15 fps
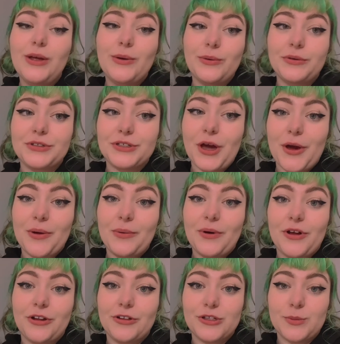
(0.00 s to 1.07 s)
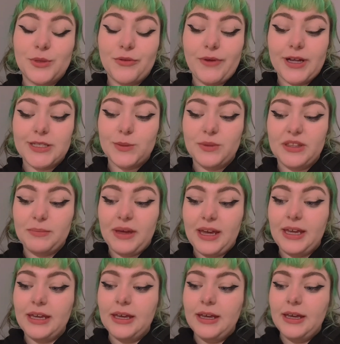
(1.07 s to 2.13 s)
would go on some of the rides with me.